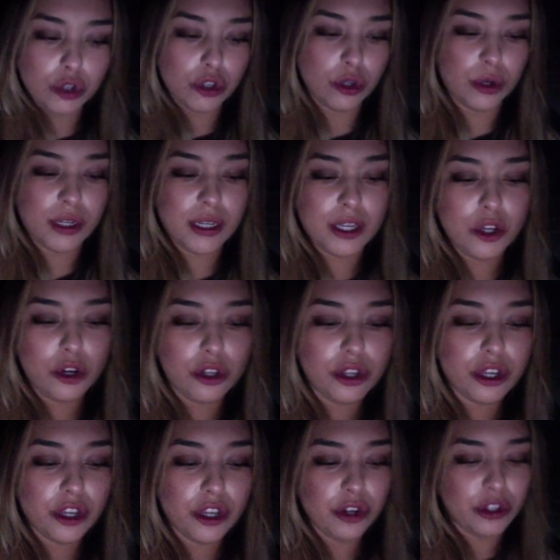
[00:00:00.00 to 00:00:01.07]
So you're
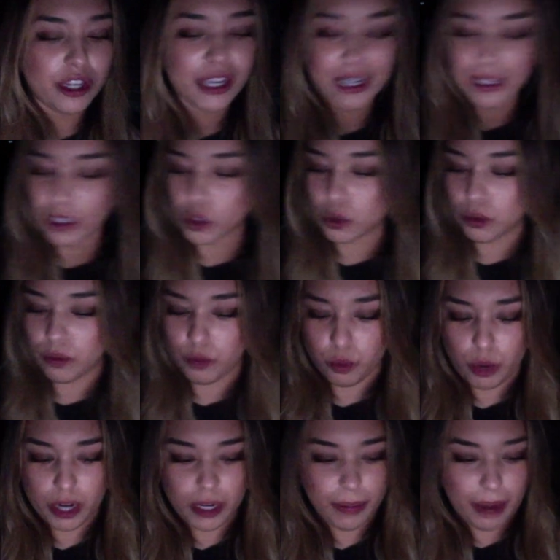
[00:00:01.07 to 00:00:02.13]
looking at this
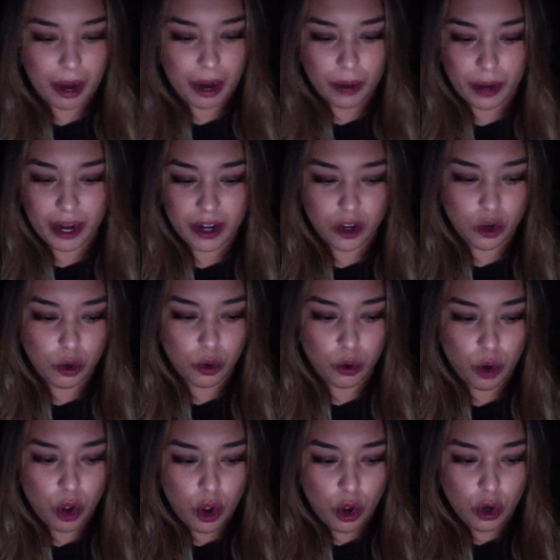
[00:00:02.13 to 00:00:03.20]
running back, right, who
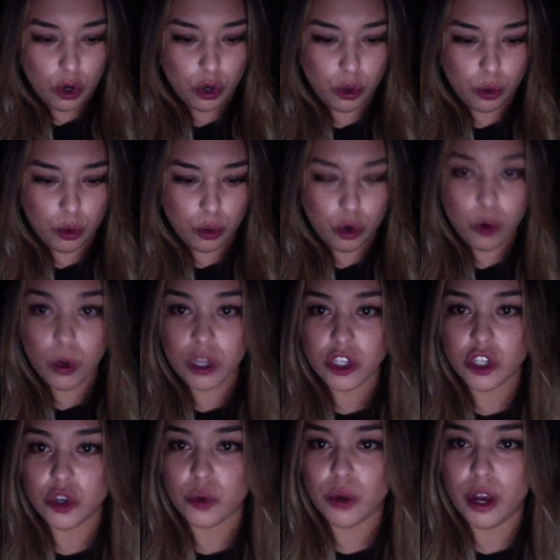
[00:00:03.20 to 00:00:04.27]
wants
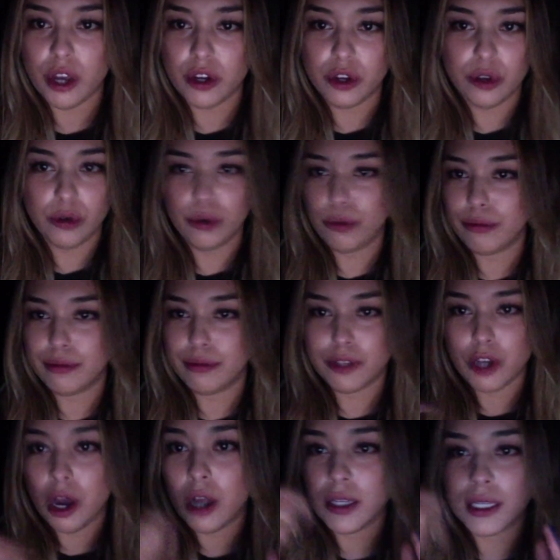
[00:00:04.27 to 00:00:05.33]
to run, who's
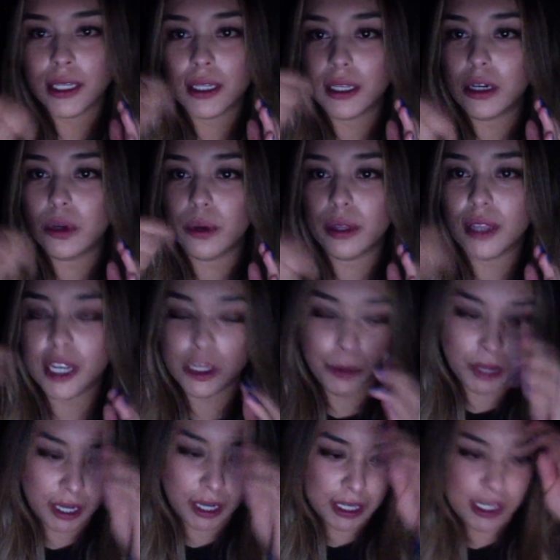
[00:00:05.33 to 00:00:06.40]
constantly doing this
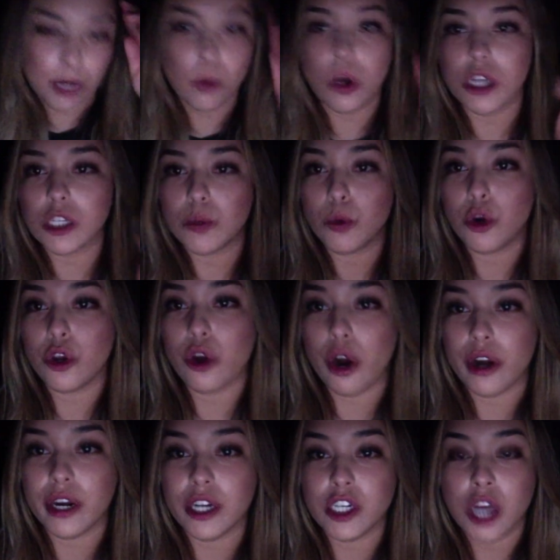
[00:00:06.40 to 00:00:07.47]
because he wants more
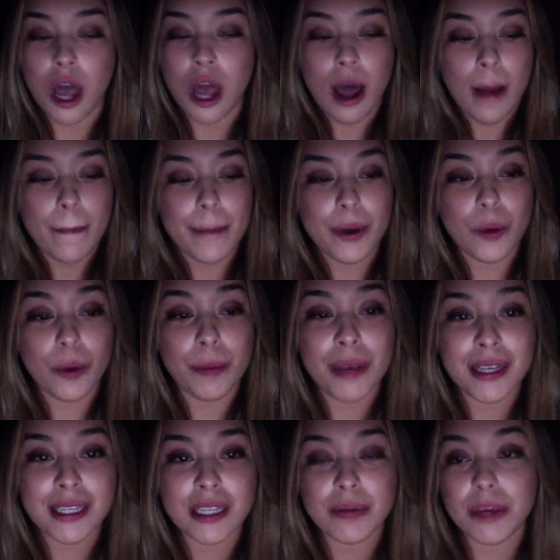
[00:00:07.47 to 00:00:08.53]
yardage. But what
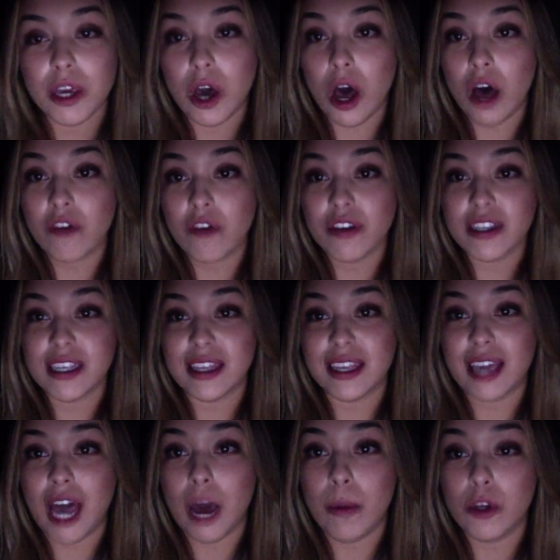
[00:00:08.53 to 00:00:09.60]
pisses me off is that the
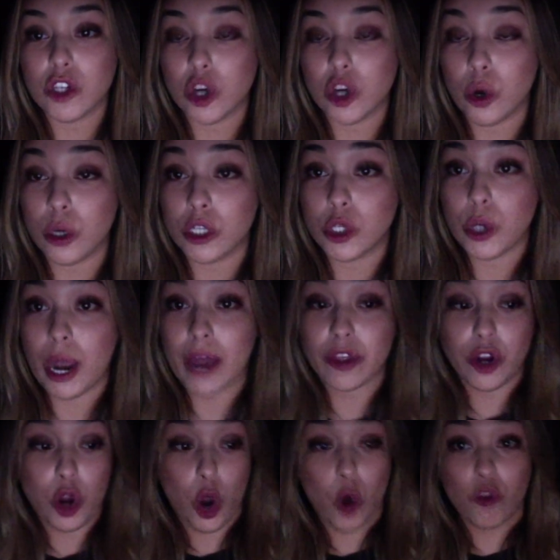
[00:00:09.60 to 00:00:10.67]
Cowboys are going to
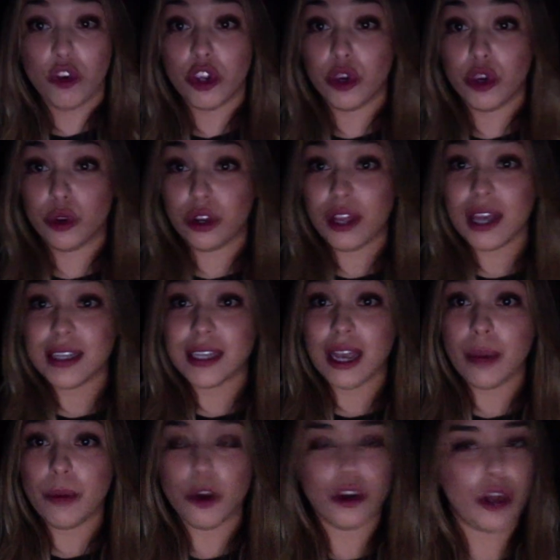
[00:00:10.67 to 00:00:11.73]
either overutilize him
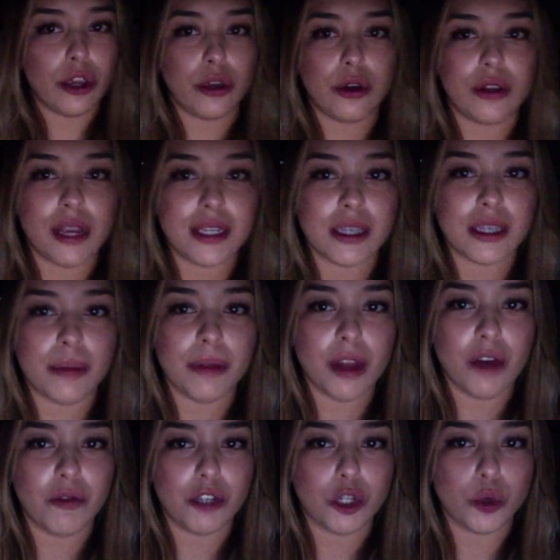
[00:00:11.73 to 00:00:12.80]
or not utilize him
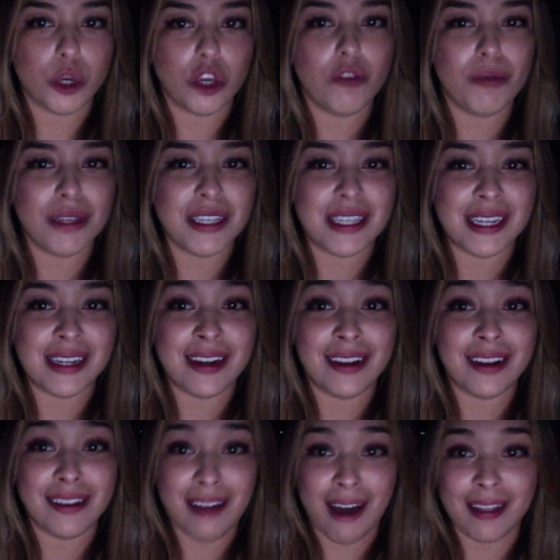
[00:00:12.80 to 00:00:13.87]
enough, which is what you've been seeing a
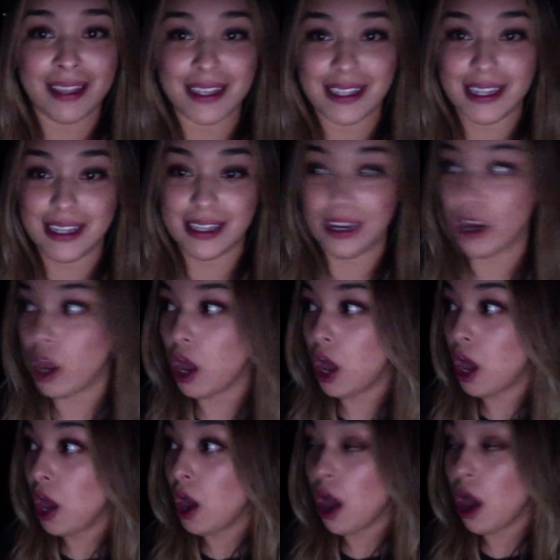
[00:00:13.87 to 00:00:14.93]
lot this season.
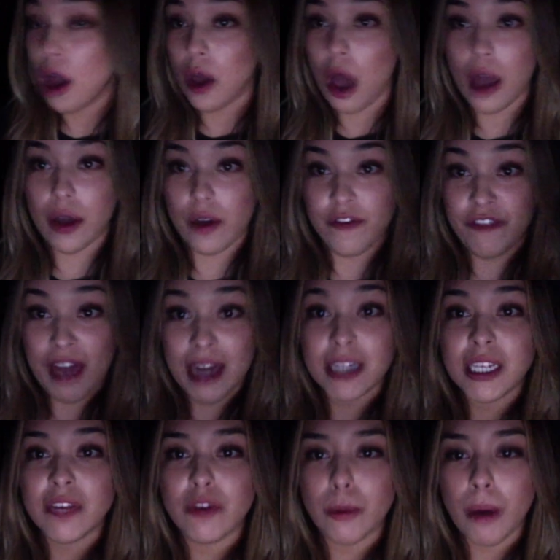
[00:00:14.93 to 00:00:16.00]

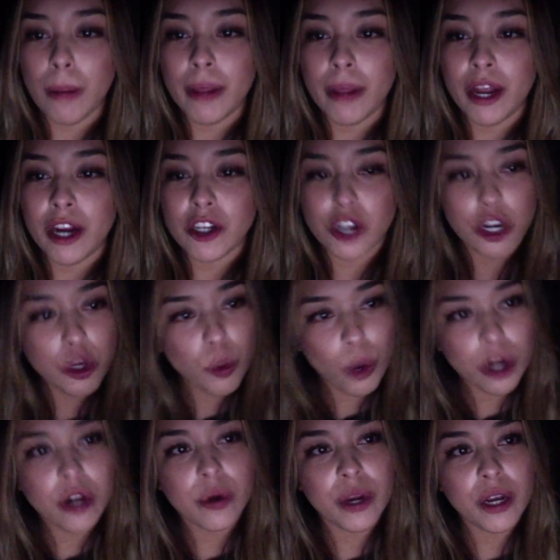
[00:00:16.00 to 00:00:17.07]
Fantasy football players, are you
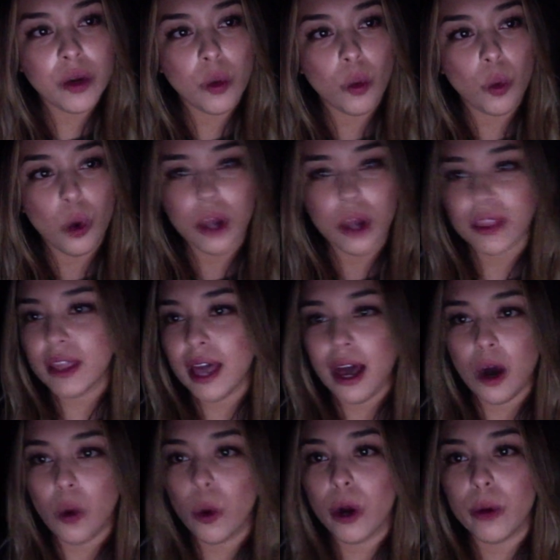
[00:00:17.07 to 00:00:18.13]
wondering what the
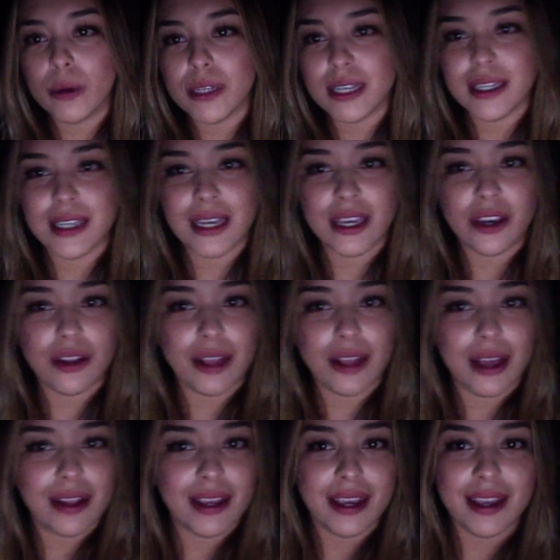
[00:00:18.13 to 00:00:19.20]
hell, where was Ezekiel
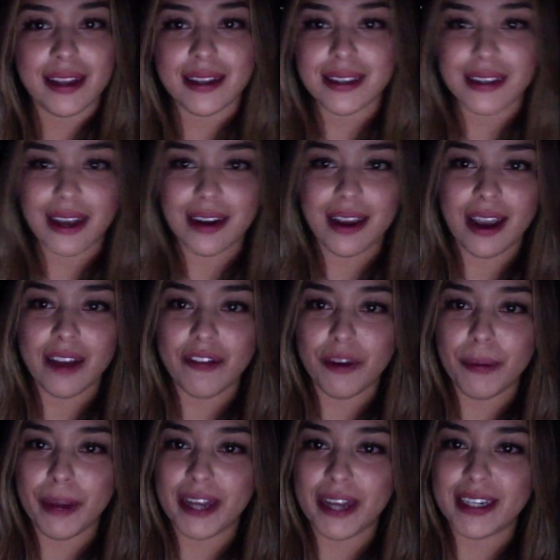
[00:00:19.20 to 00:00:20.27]
Elliott Sunday
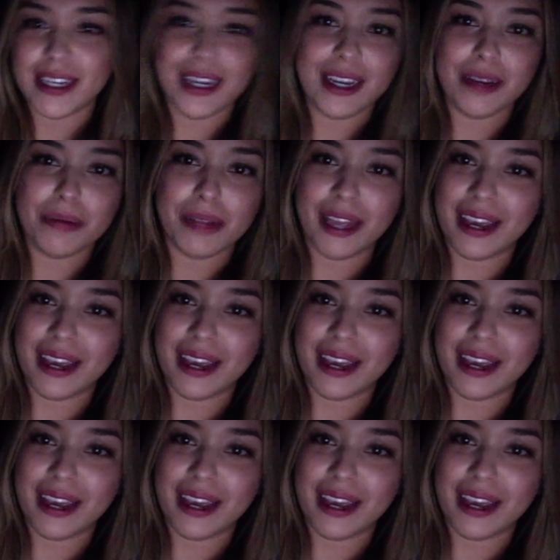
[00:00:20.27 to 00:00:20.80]
for my team?